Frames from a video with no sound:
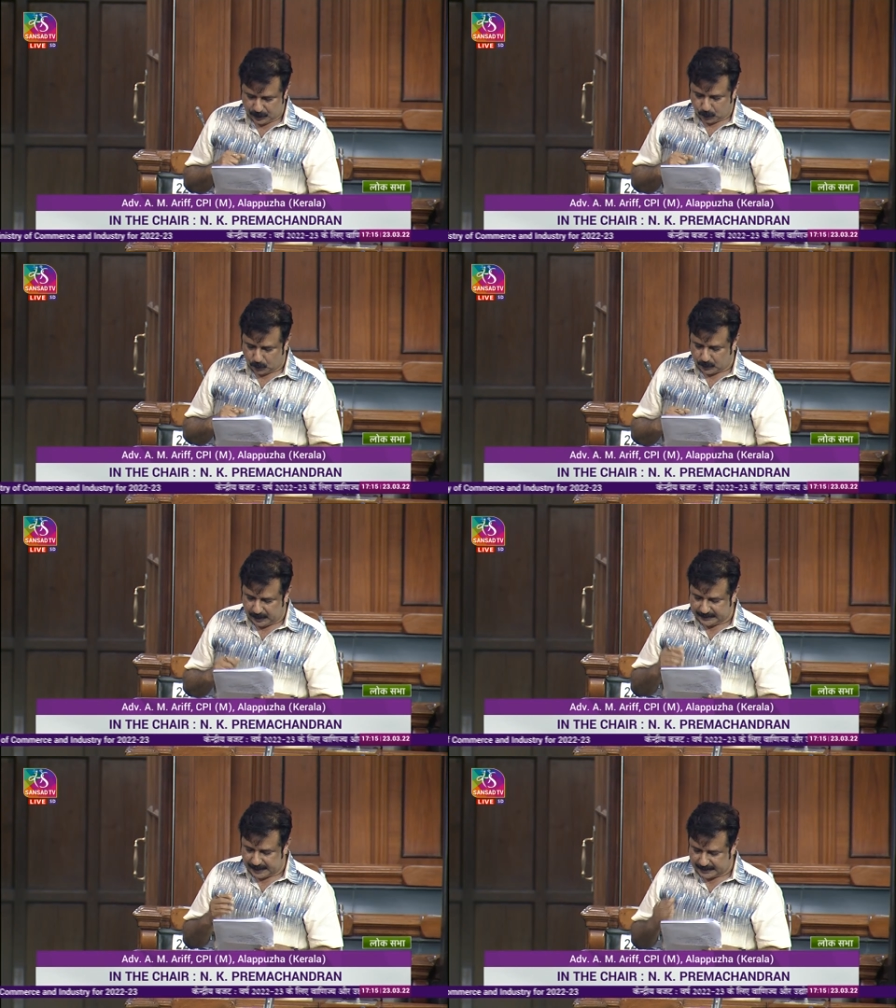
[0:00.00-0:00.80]
Not
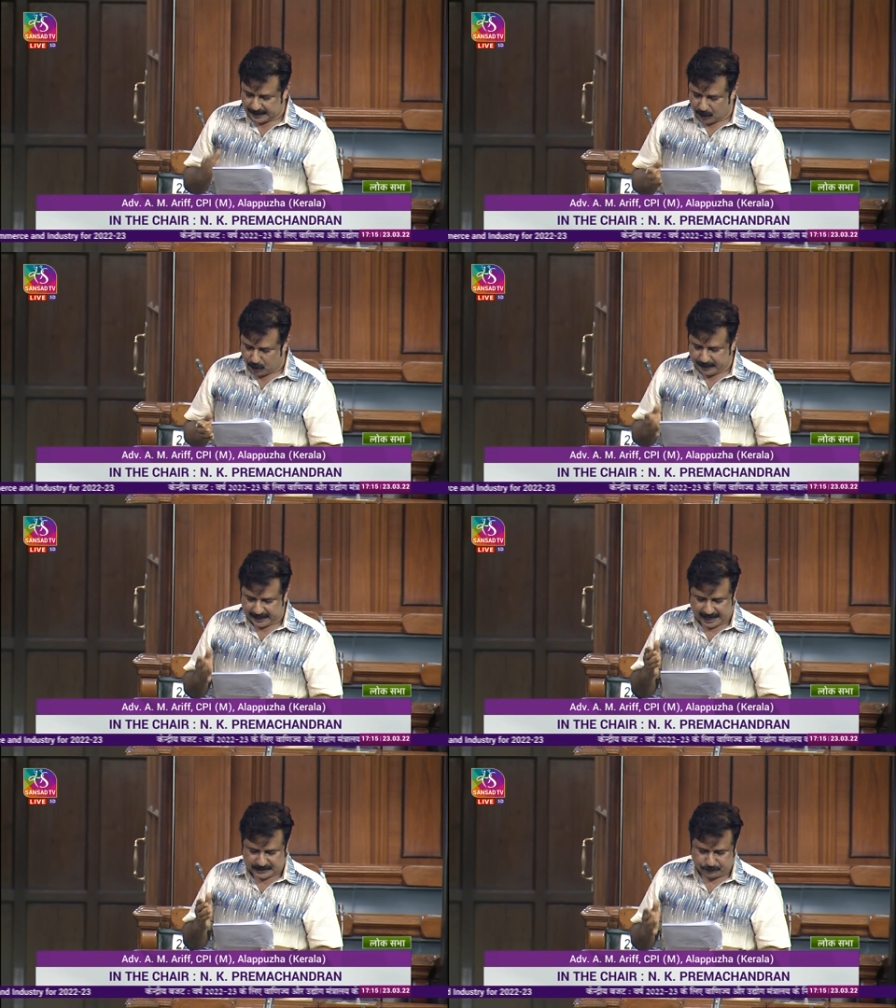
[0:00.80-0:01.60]
only that, the
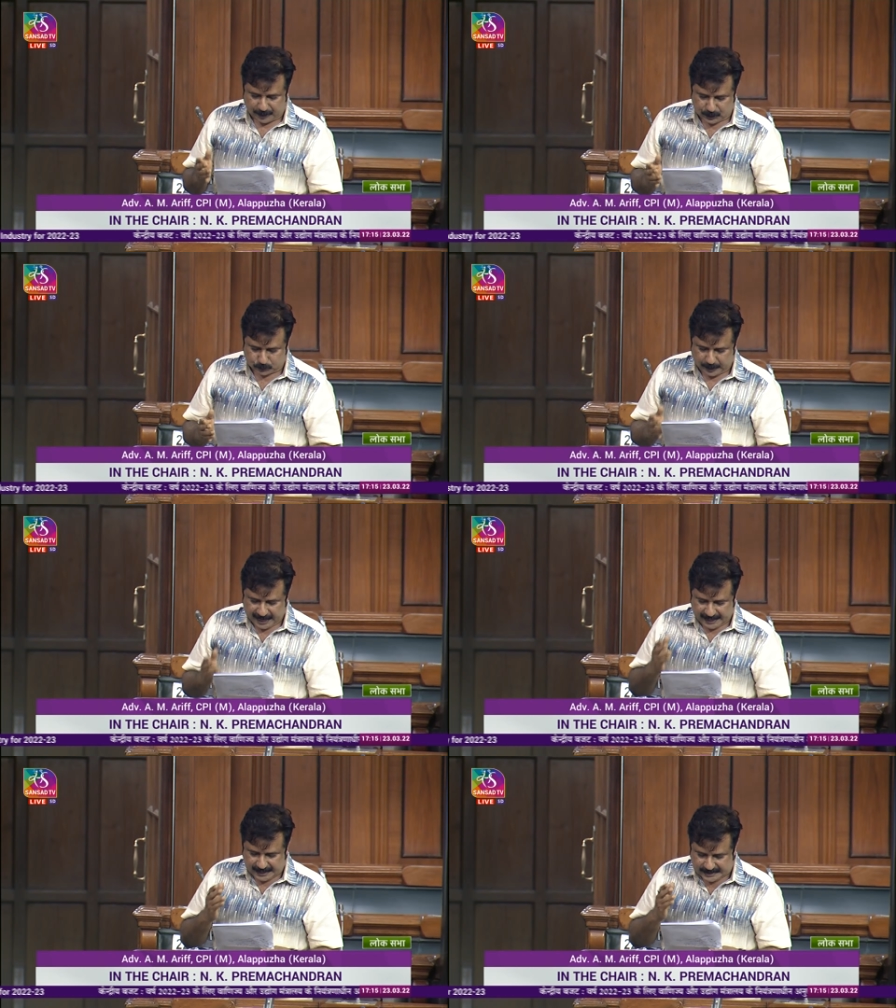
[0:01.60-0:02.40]
government has failed to
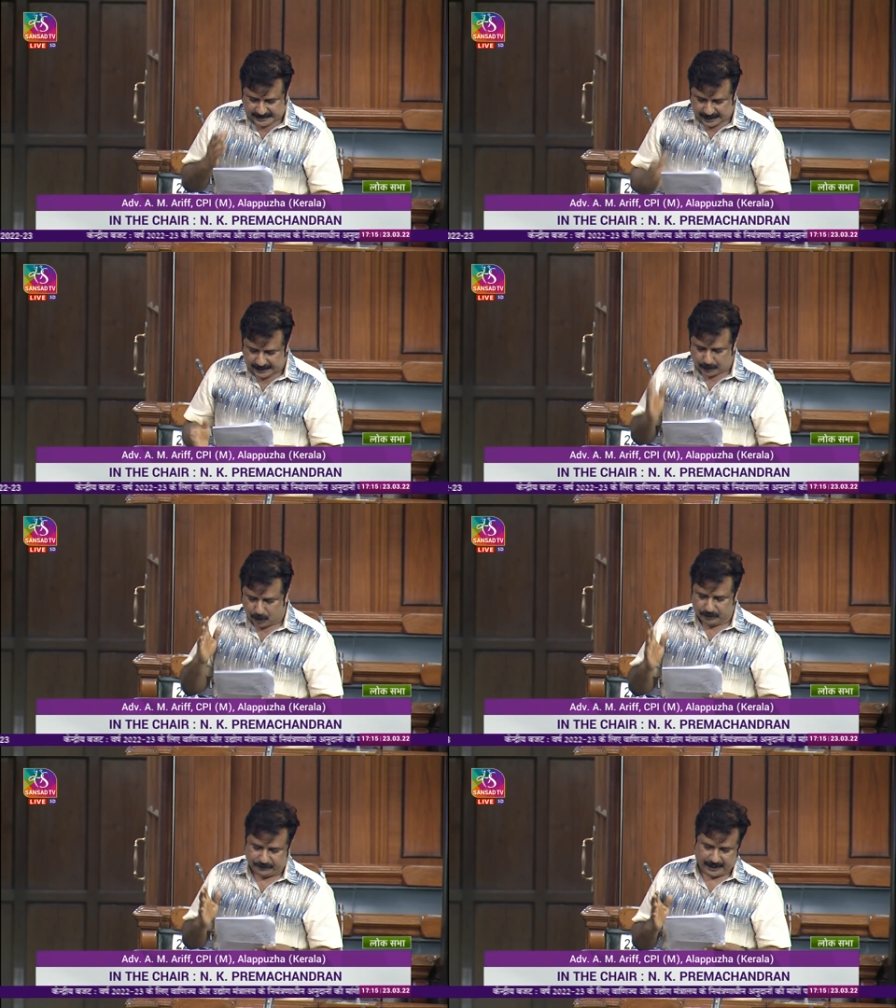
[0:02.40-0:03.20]
instill the
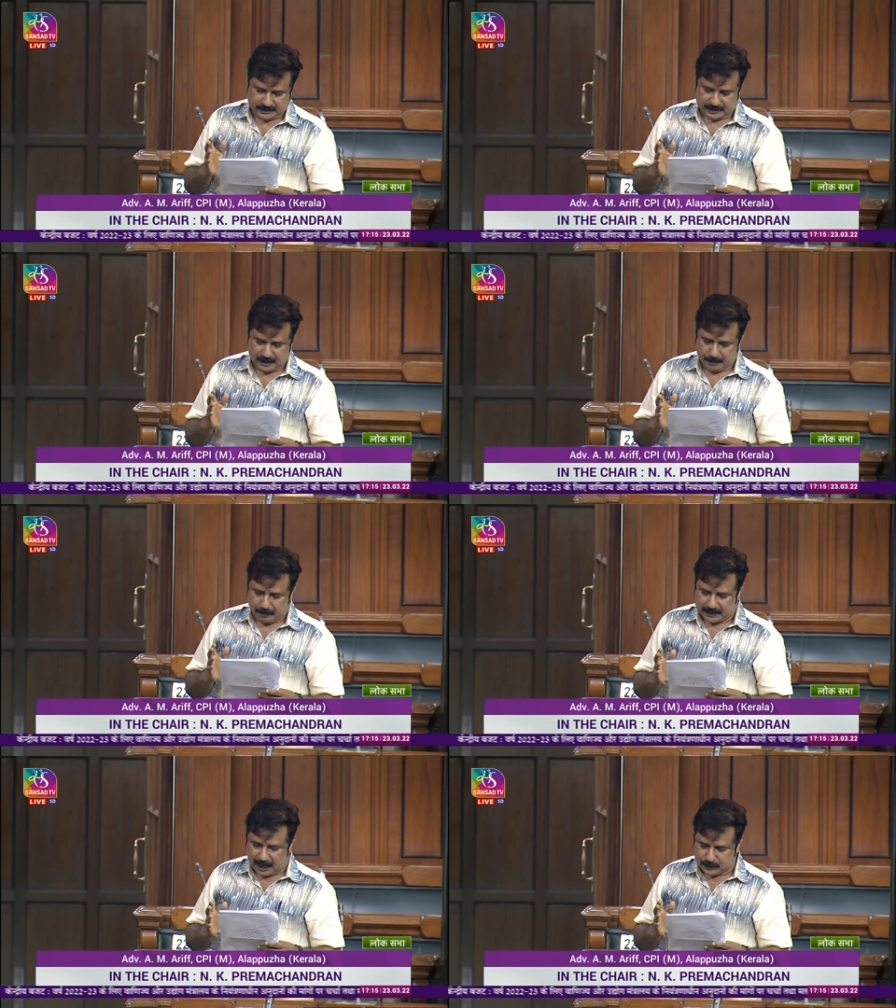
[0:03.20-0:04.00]
confidence,
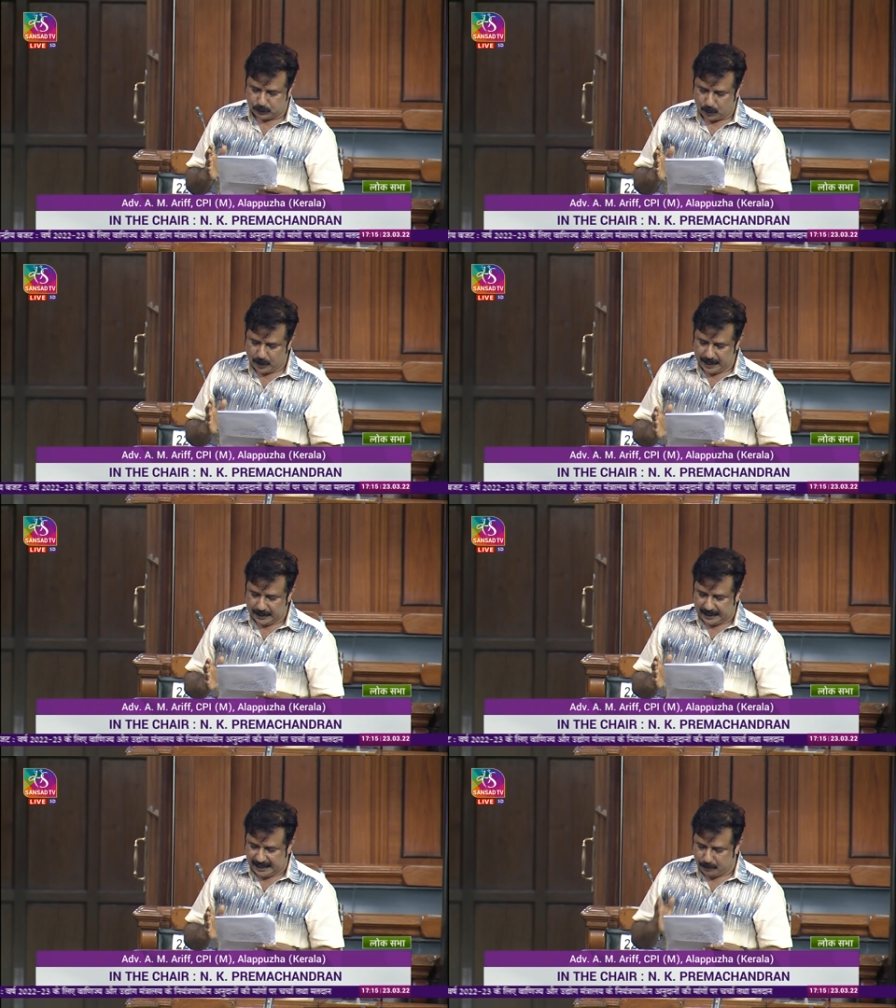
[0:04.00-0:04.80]
but also
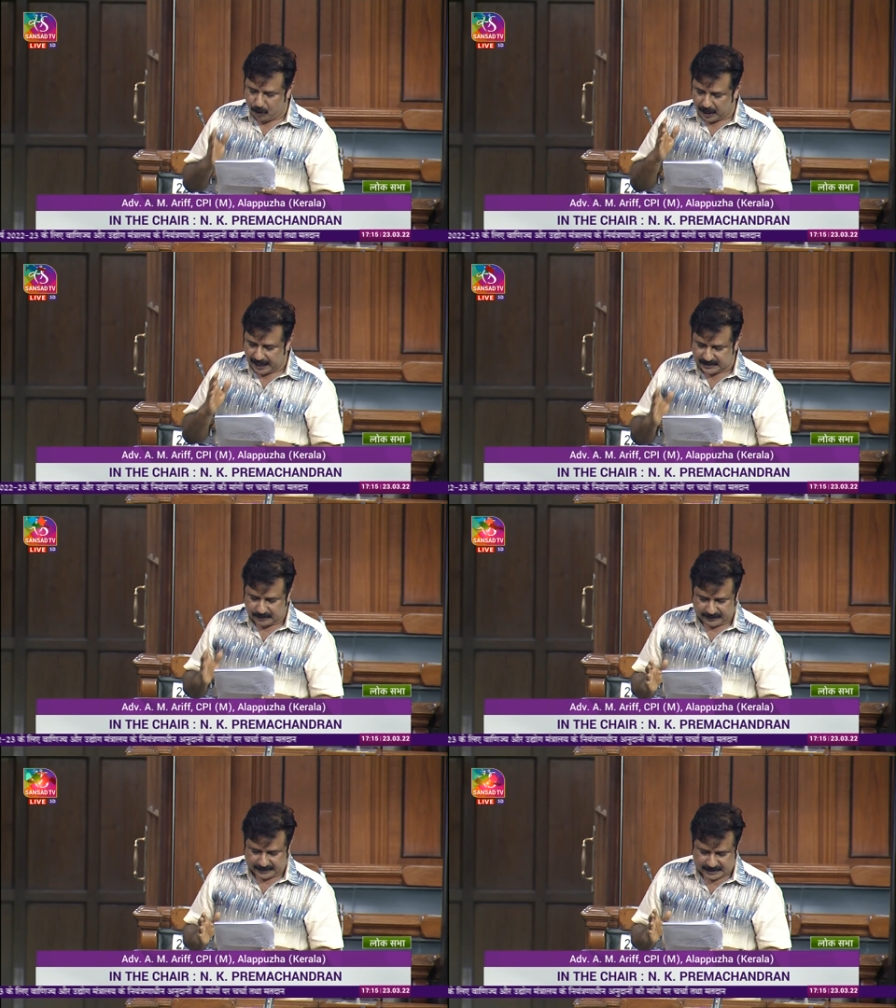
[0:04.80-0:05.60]
demoralized
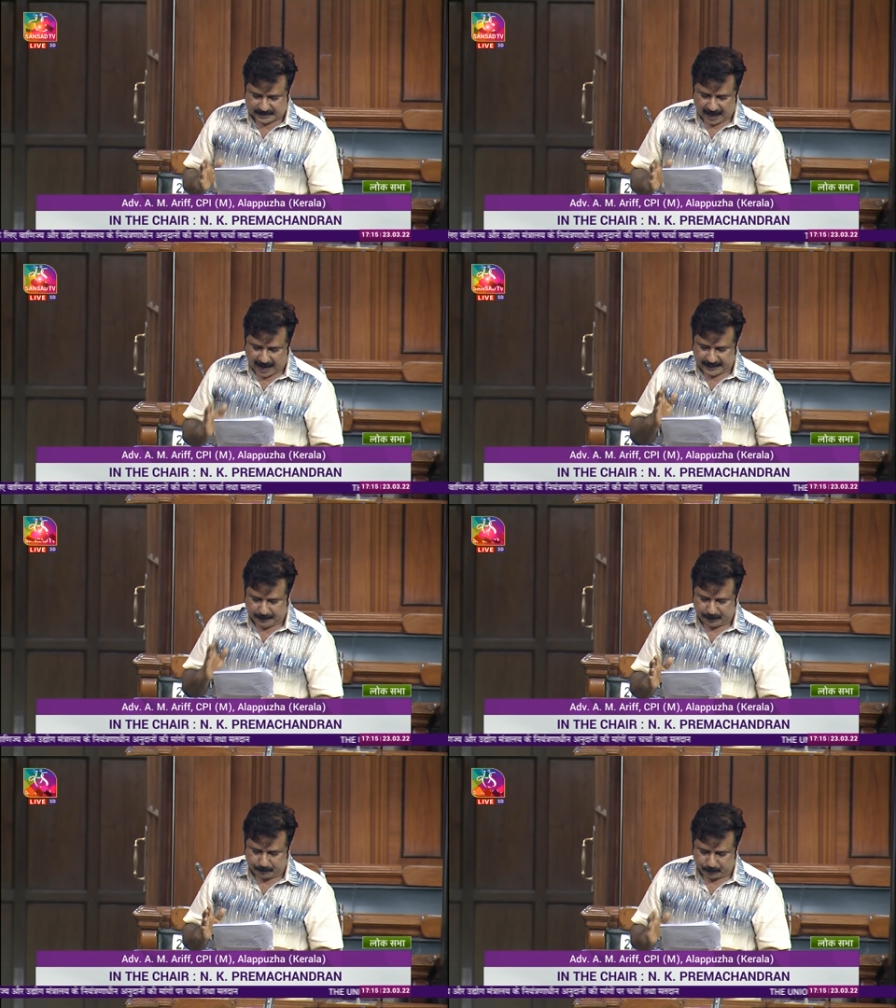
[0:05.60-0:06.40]
with its
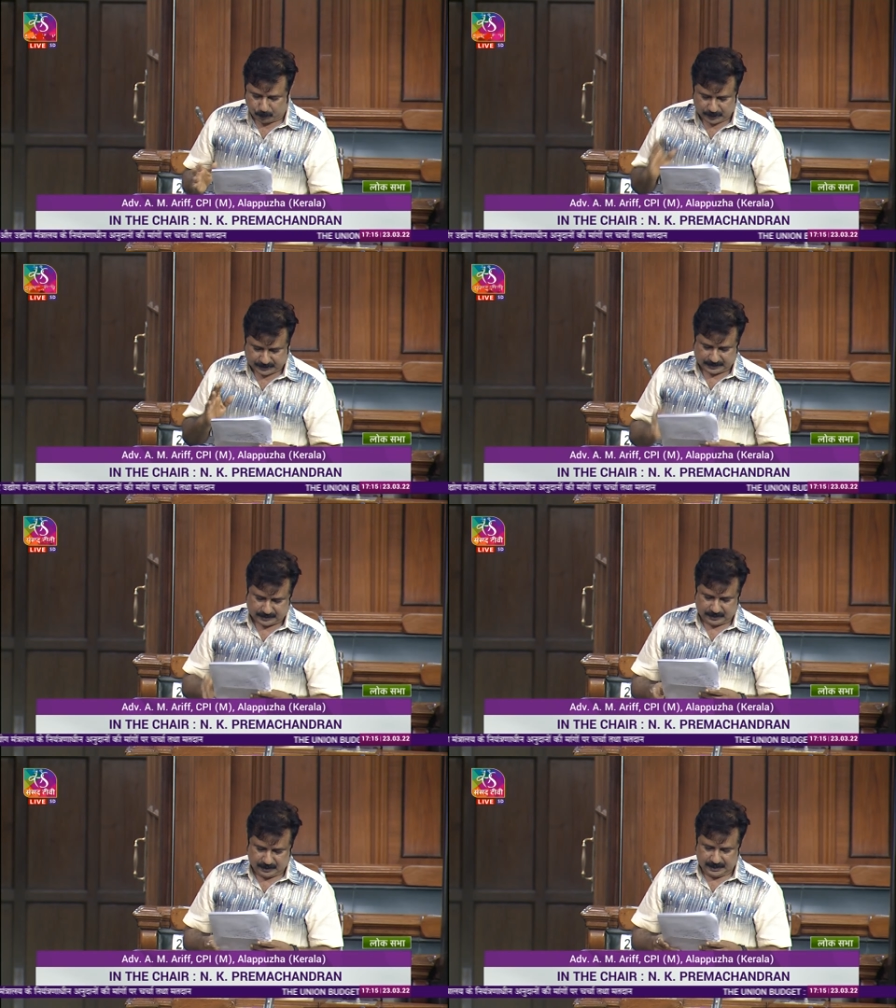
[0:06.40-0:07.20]
anti-people
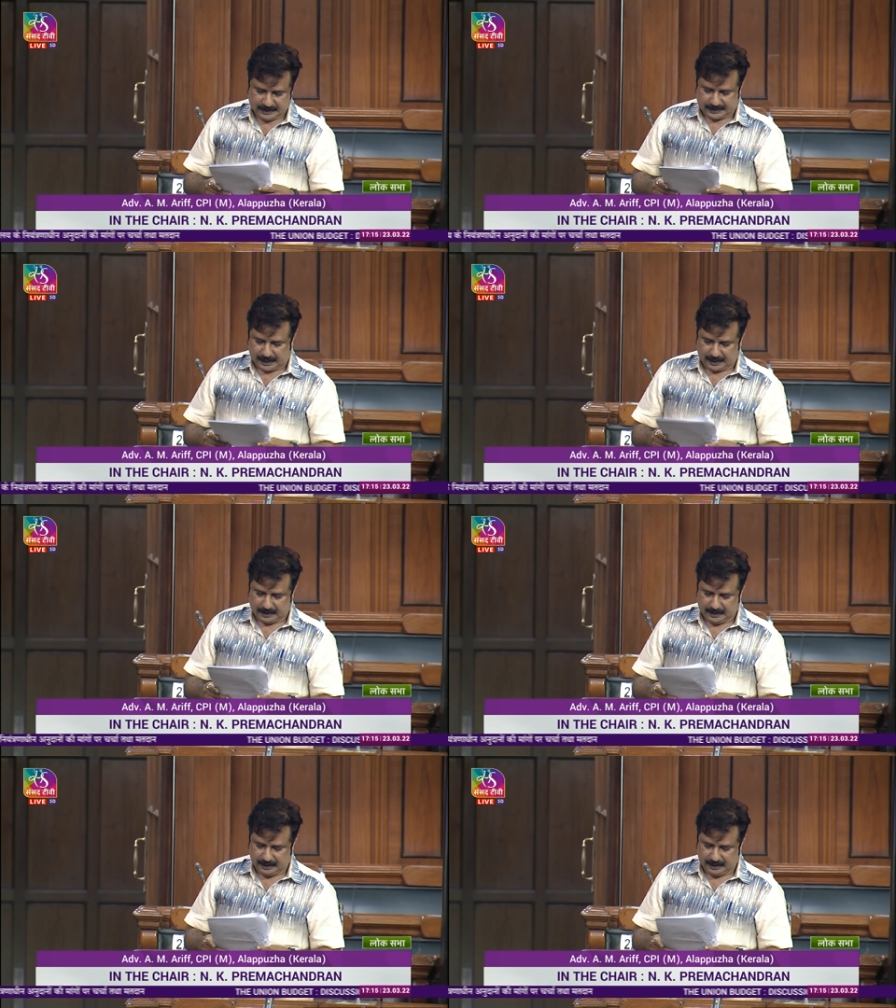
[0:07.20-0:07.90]
policies. Sir,